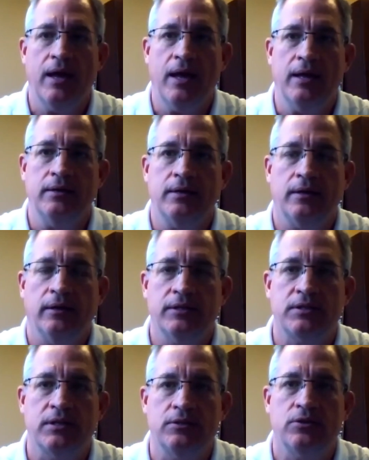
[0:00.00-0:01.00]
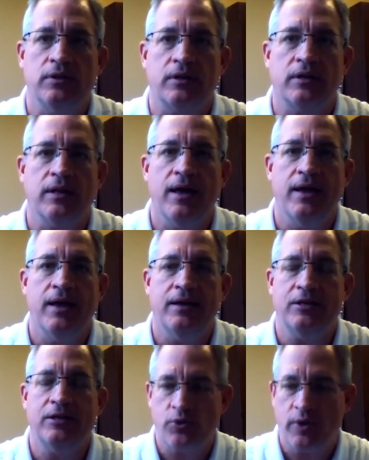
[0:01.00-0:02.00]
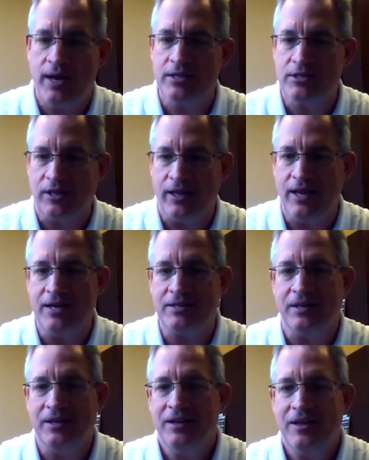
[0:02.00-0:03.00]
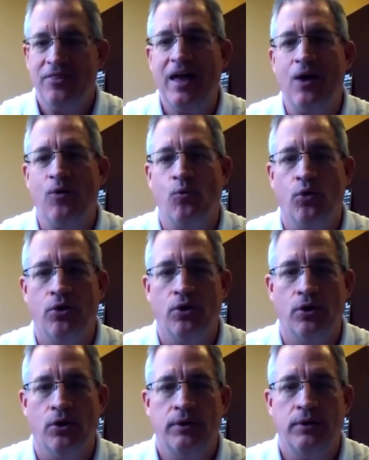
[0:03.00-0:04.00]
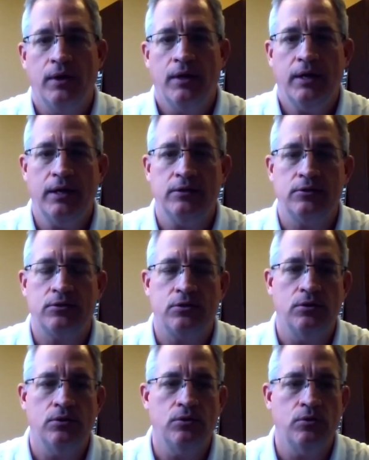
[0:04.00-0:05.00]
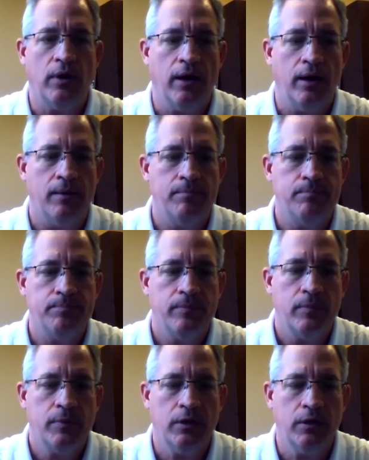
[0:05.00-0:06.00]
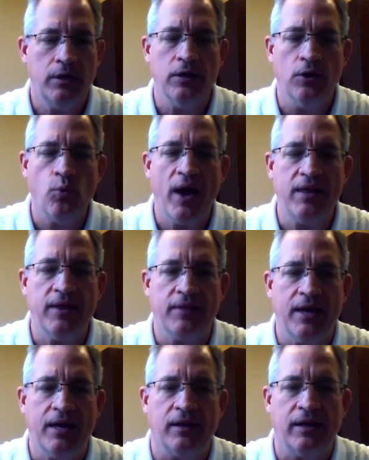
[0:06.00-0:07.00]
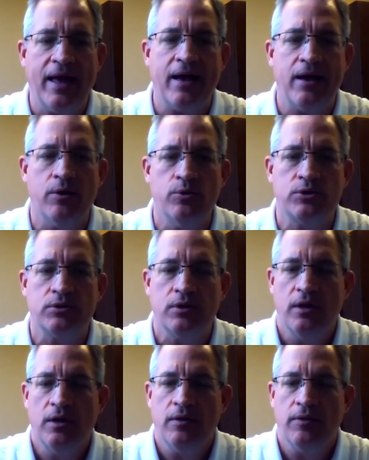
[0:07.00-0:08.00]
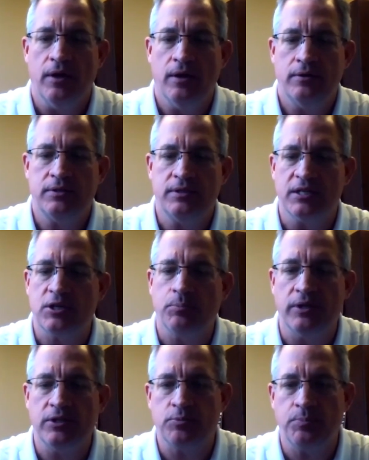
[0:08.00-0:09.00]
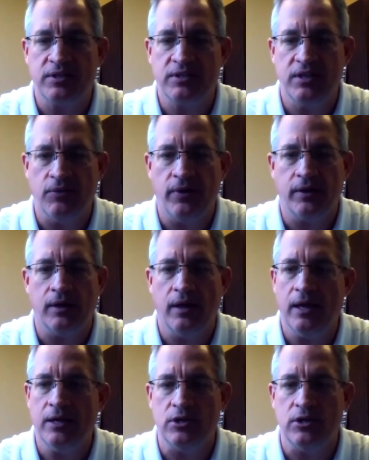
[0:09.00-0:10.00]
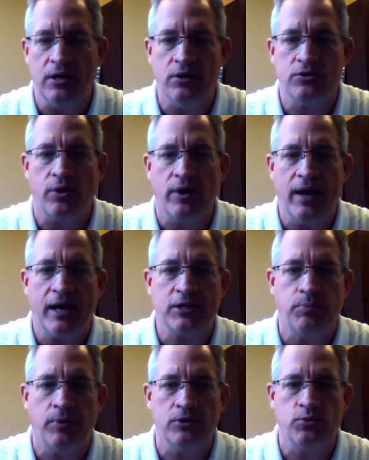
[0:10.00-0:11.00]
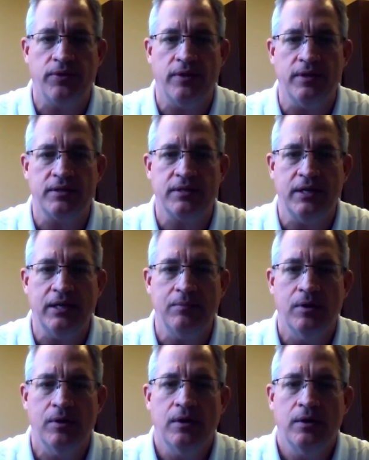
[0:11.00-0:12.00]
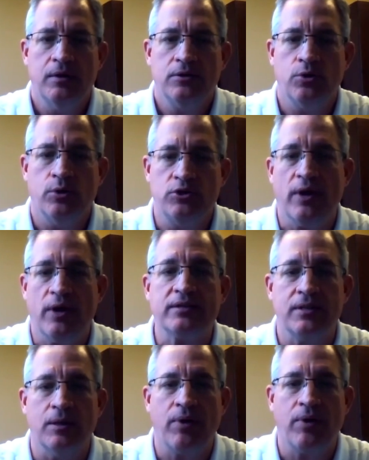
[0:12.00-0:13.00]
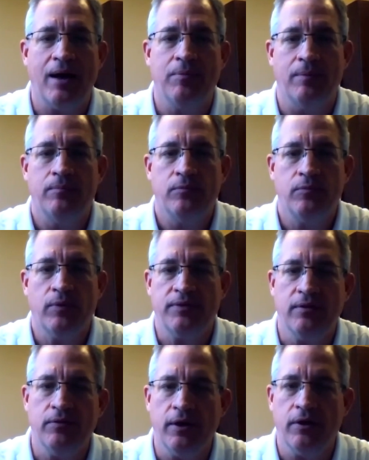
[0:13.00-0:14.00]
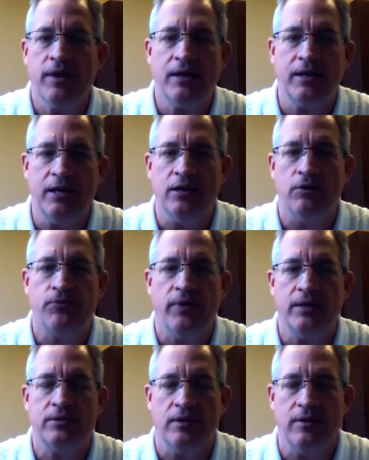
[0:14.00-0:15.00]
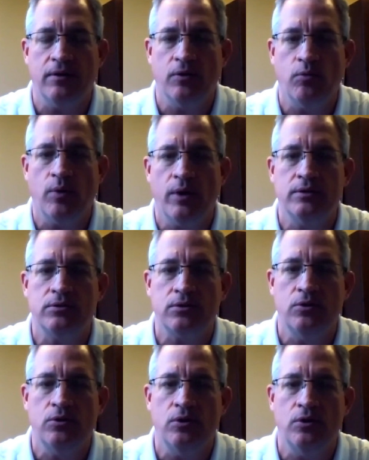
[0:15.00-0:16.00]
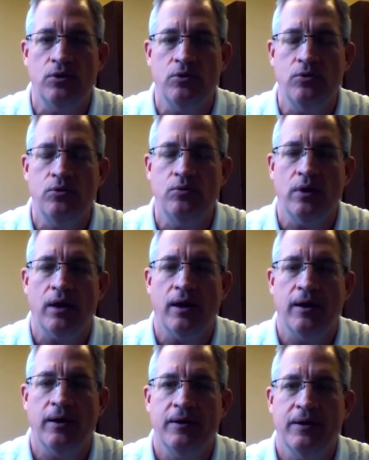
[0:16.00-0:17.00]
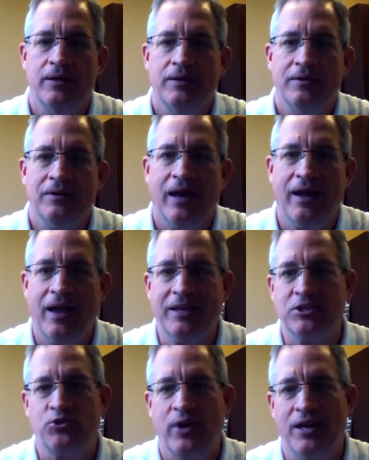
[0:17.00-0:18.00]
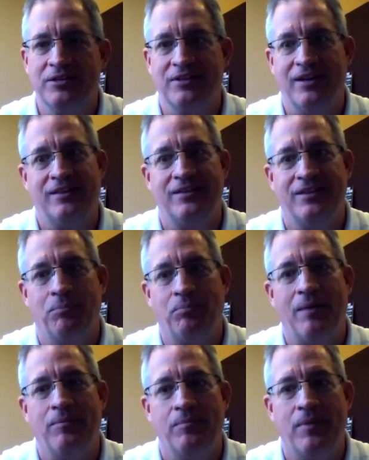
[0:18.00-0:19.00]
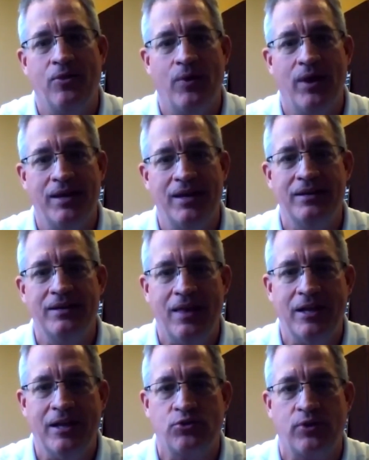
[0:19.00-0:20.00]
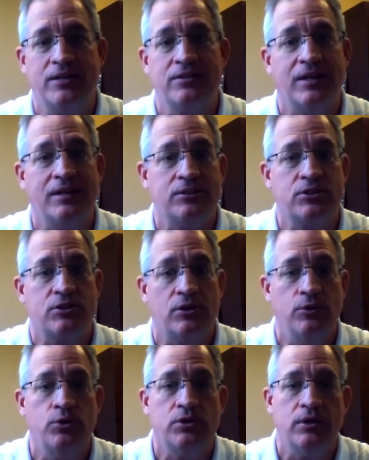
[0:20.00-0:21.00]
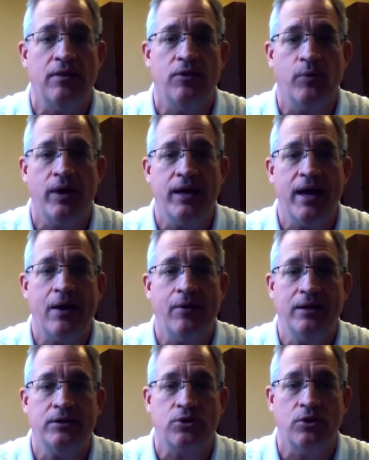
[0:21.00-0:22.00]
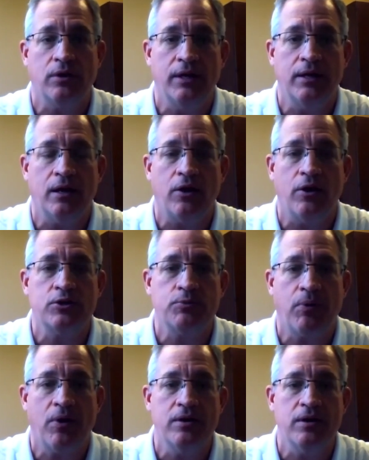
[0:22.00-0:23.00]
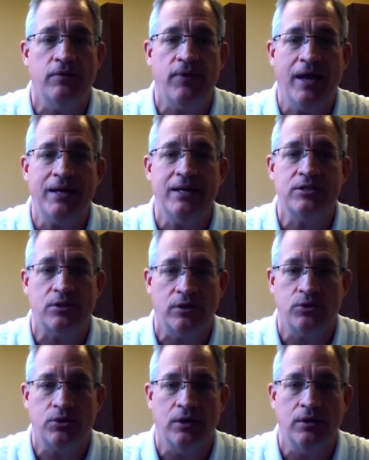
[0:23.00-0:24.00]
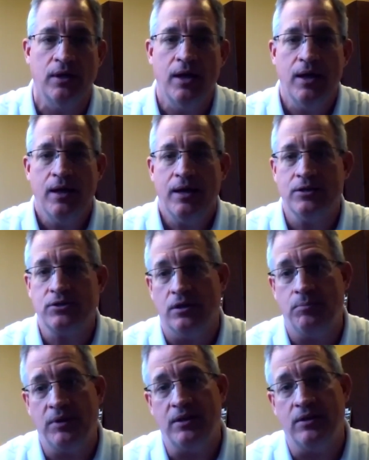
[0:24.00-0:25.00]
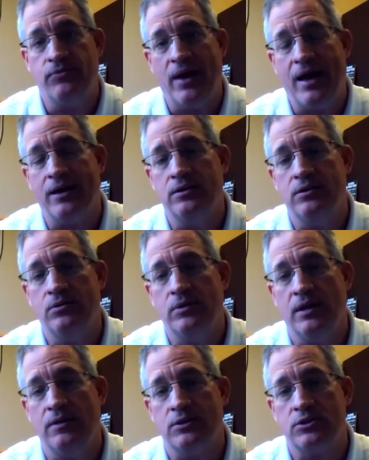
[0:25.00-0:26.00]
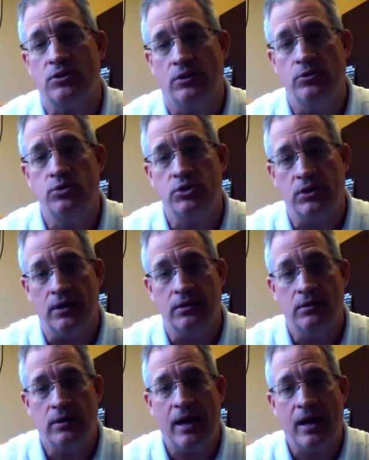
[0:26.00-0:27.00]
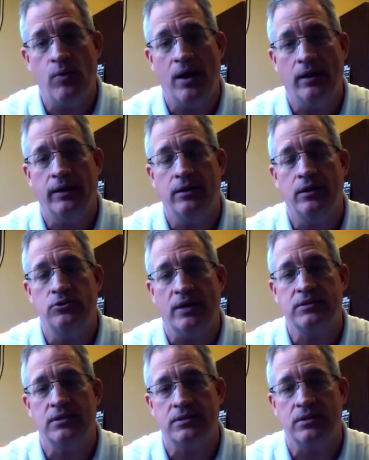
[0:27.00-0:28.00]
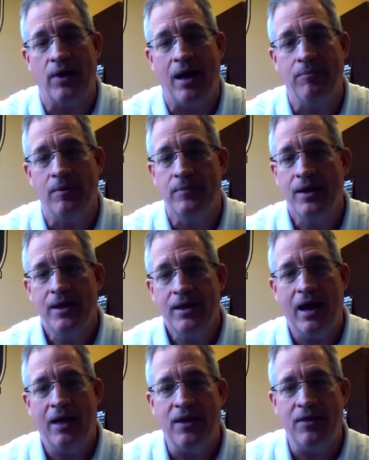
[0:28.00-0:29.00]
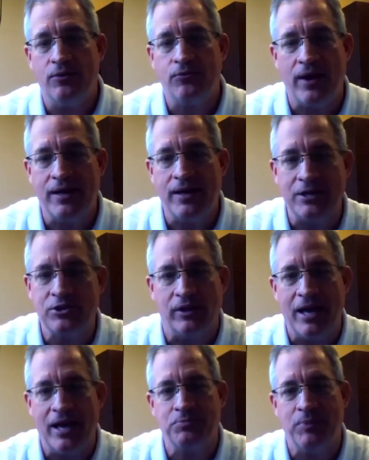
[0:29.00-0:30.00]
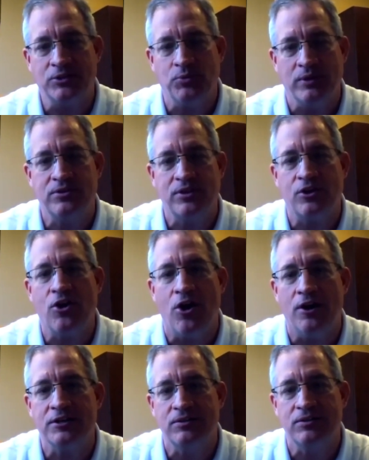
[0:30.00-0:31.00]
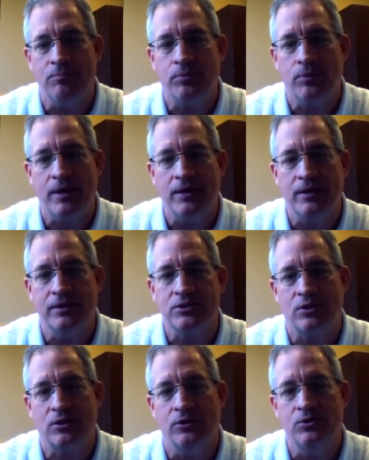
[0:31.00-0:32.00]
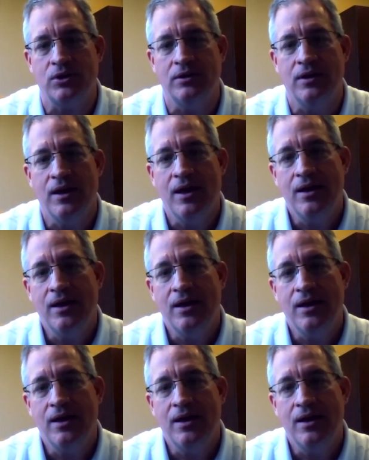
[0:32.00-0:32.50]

and listen to the client and translate that world into um, in a way that then allows the discipline specific engineers or experts within the team to address the problem right they're that interface and they're the ones who, who uh, I, guess, translate the problem on the way in and then translate the solution on the way out. And certainly a large part of any solution is going to be the value in the solution, how well it addresses the problem, and then the financial aspects. What's the cost of implementing this solution?